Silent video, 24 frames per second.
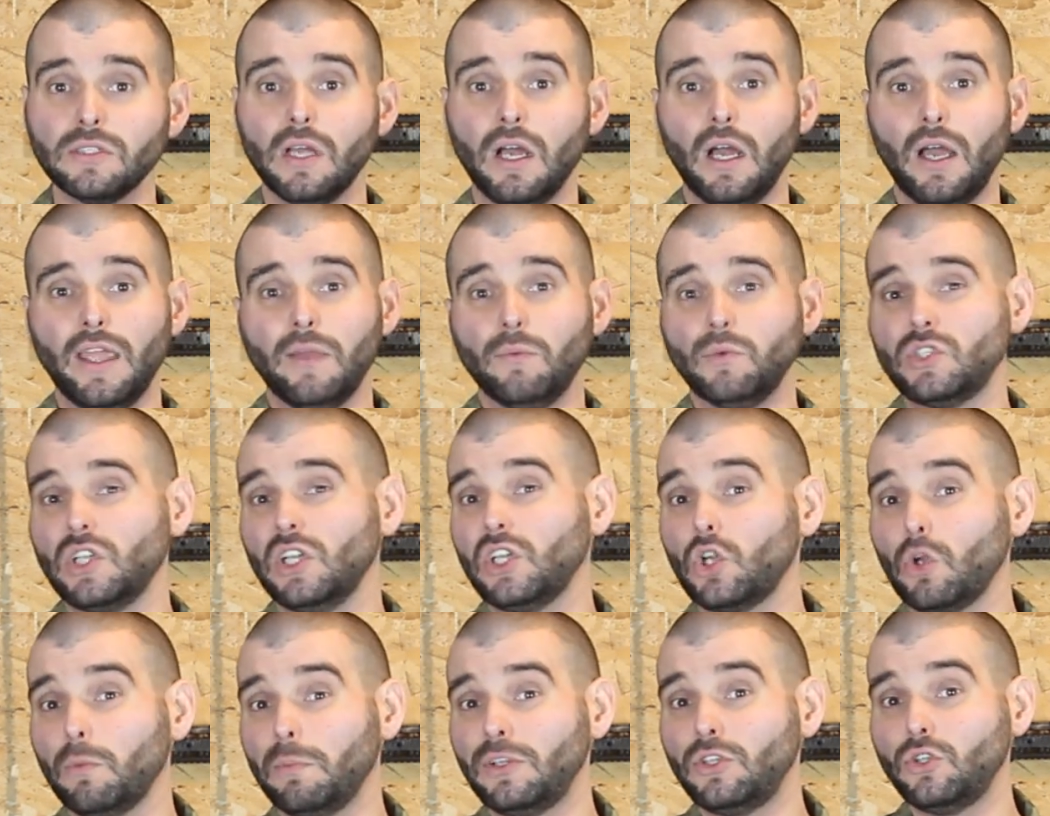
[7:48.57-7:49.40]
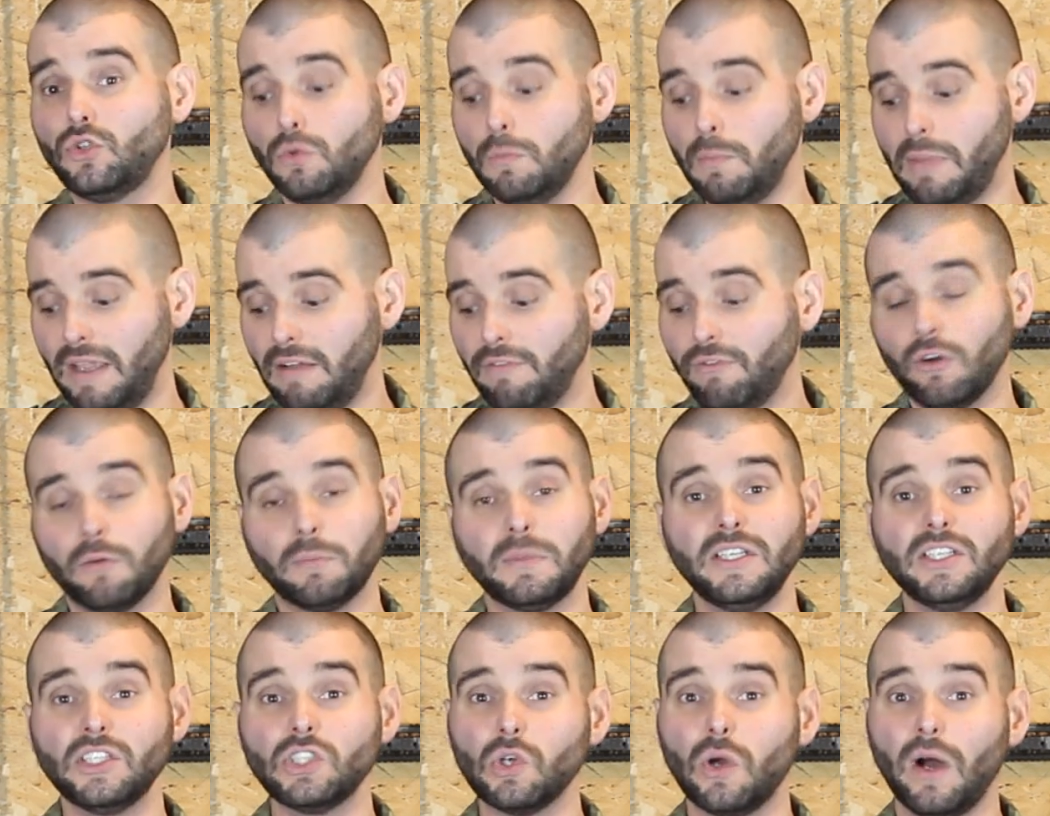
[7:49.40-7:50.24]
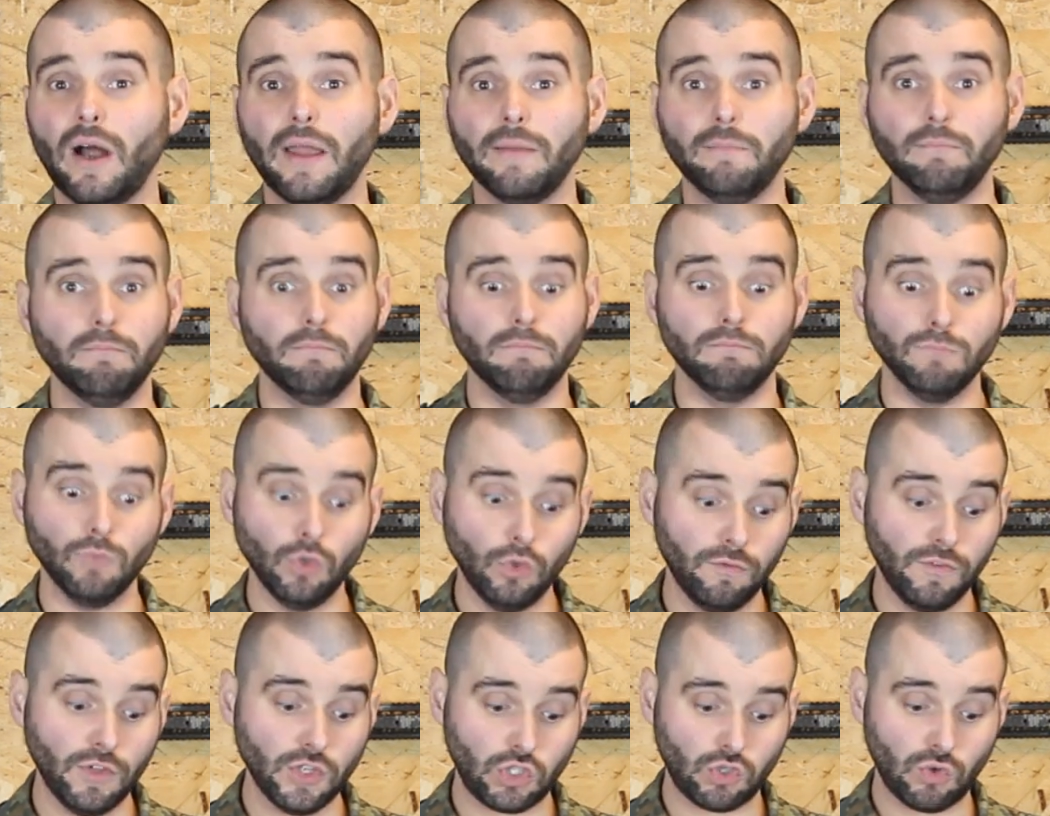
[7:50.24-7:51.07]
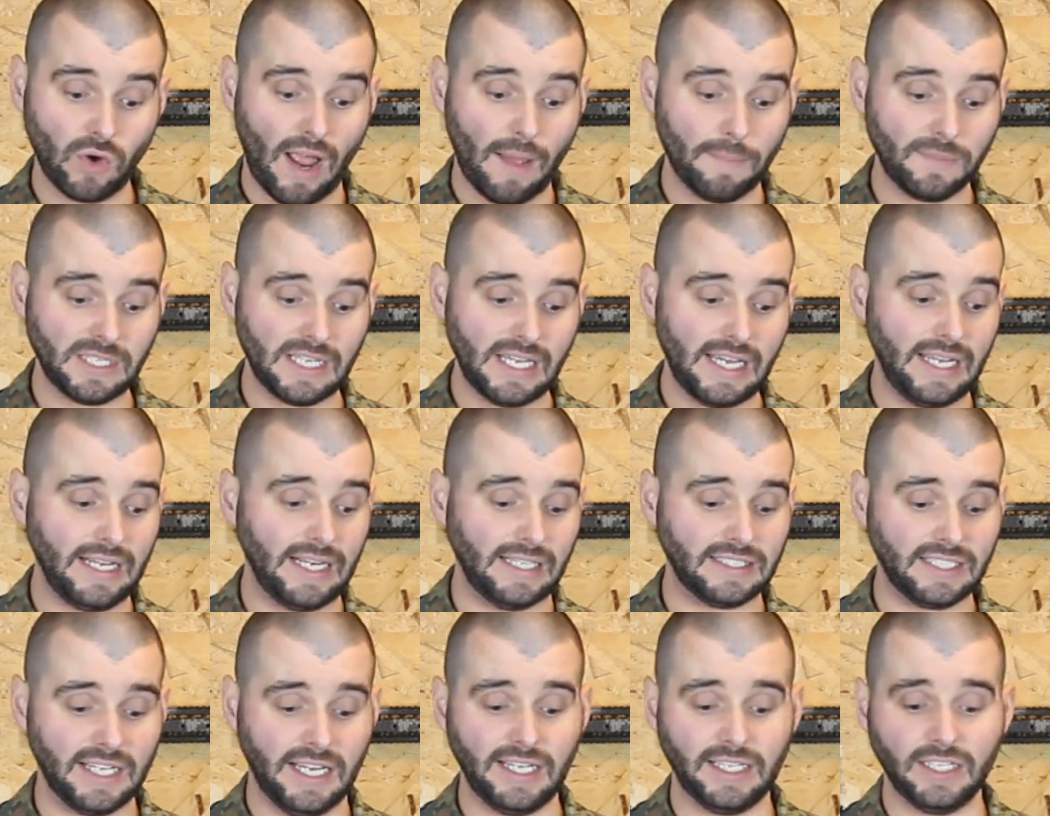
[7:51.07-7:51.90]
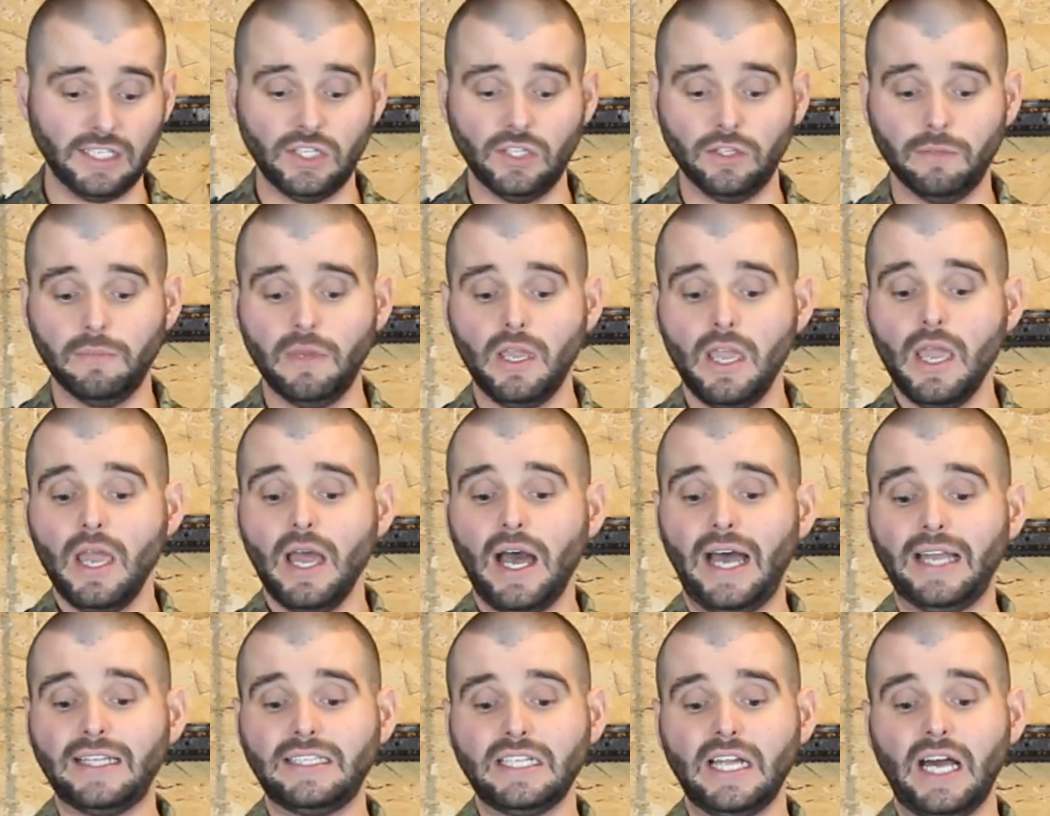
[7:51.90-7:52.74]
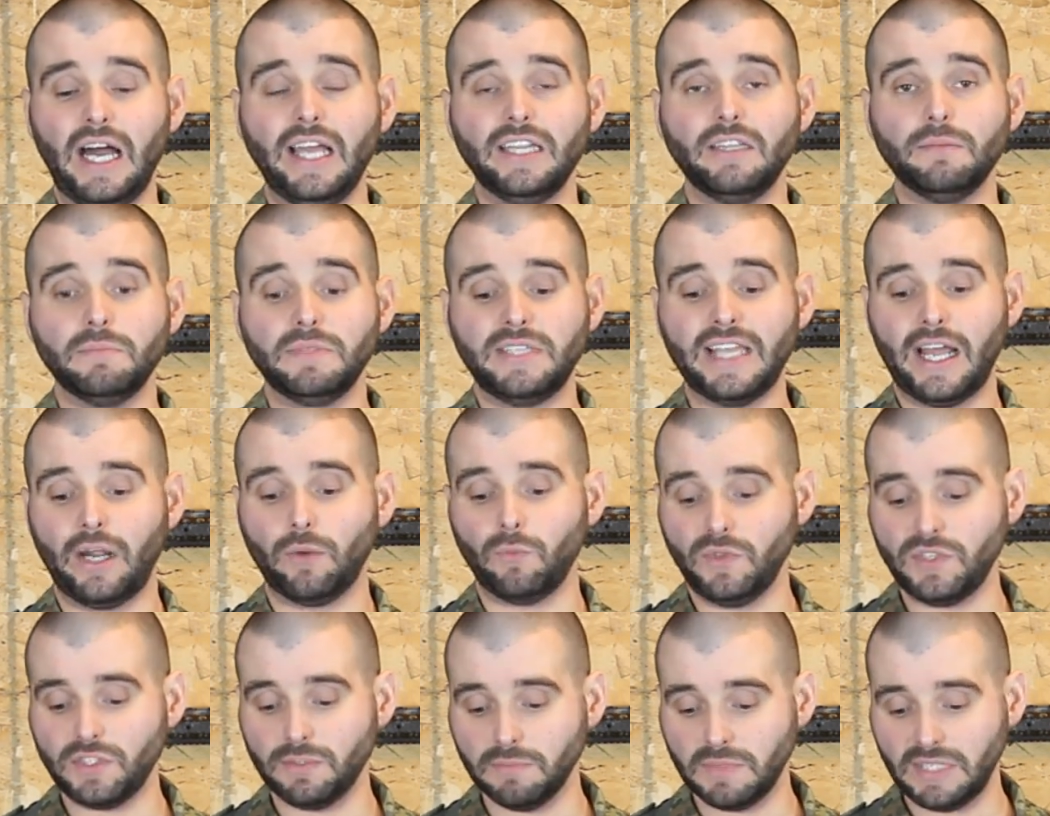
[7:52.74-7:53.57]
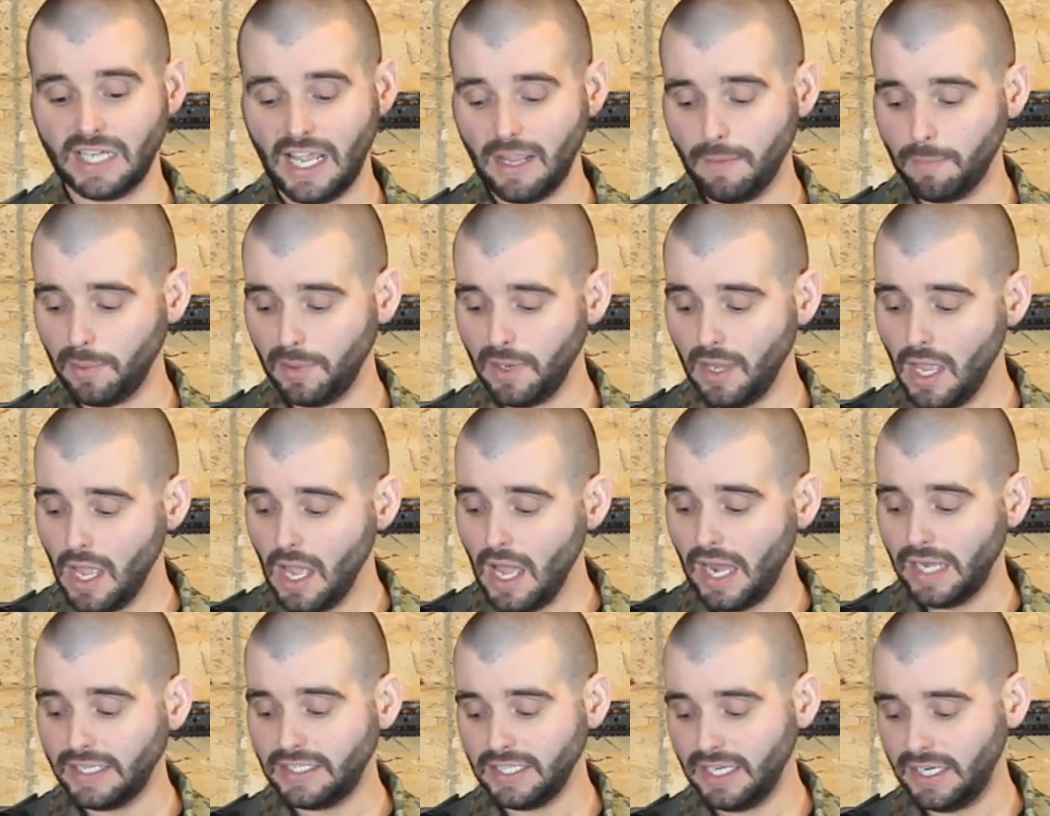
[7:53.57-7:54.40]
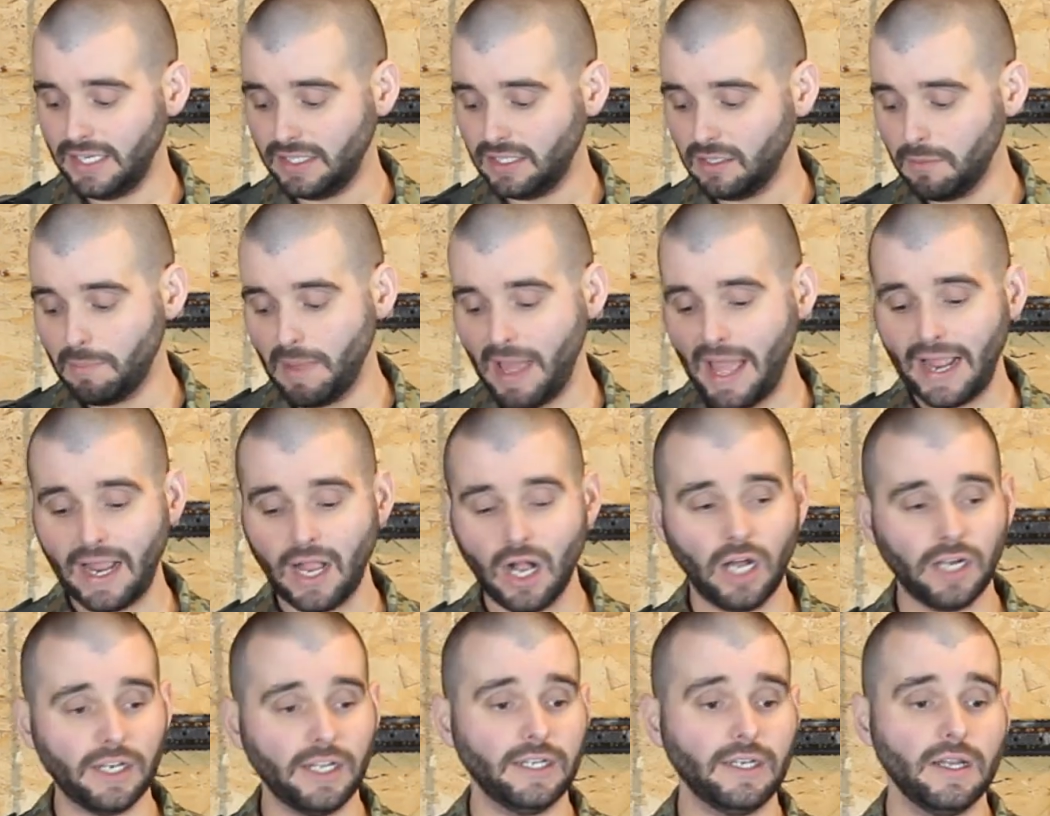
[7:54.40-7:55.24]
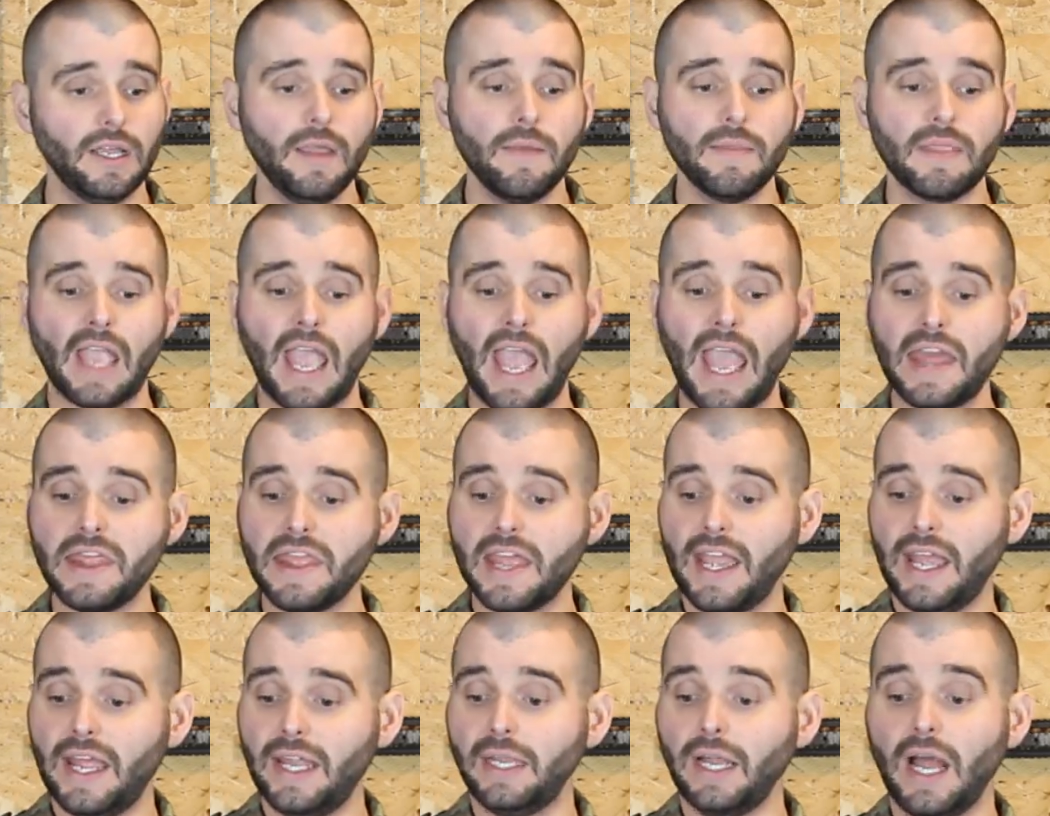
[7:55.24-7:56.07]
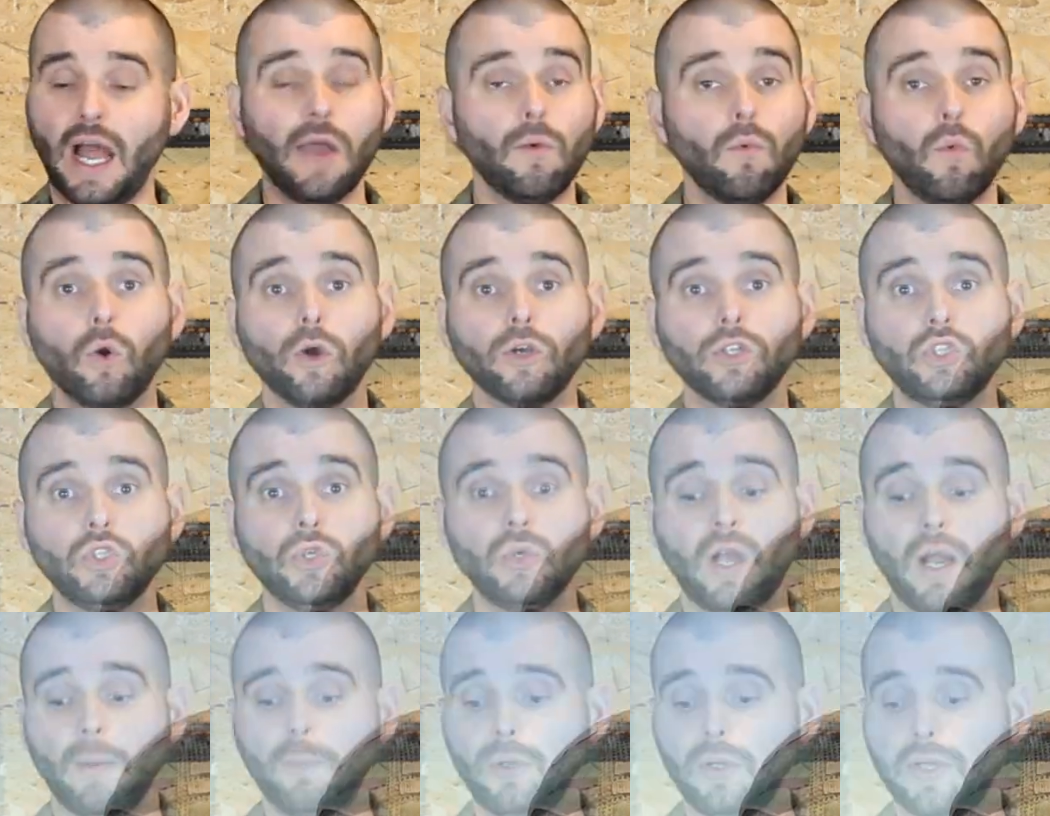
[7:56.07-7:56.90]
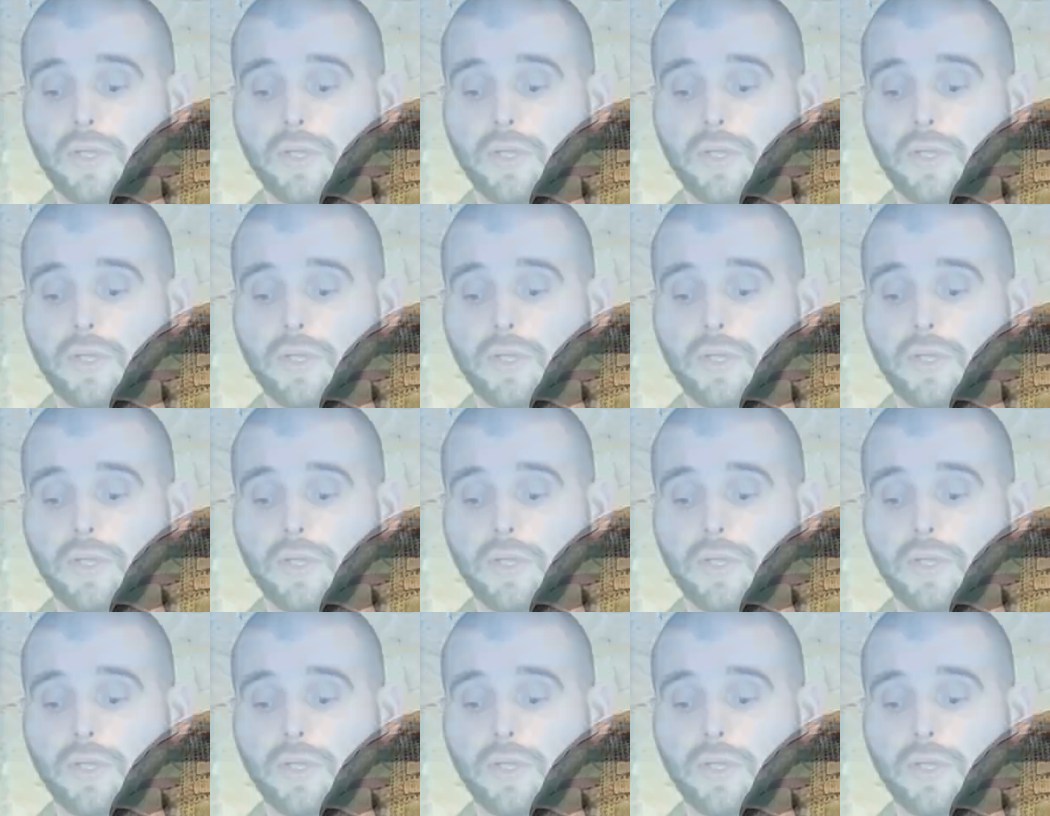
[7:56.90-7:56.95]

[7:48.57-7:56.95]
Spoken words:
It was a little bit too big for me, so I moved the straps in, I tightened them, I tied them down with some tape, I tightened the back on it, and then I wore it to a couple